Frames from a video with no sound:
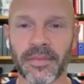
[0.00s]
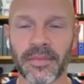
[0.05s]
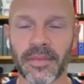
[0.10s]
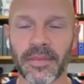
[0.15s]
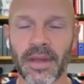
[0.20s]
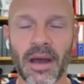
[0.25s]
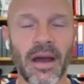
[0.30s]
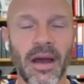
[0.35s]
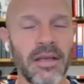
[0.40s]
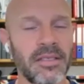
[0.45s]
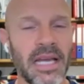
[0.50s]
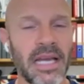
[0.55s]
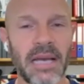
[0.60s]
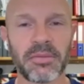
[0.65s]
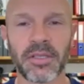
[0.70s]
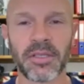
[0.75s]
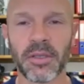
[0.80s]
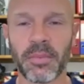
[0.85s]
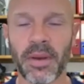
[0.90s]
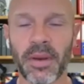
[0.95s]
Oh, it's an
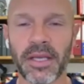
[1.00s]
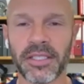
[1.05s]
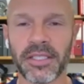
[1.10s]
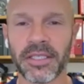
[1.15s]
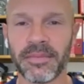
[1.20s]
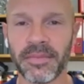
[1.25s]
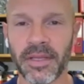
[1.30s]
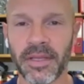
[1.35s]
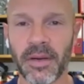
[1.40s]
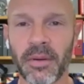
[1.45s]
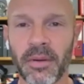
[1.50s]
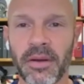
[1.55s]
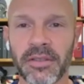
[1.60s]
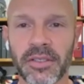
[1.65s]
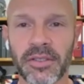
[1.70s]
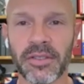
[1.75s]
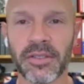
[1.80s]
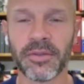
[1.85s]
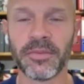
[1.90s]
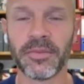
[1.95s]
absolute pleasure. No worries
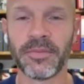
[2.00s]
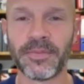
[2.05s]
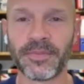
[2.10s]
at all.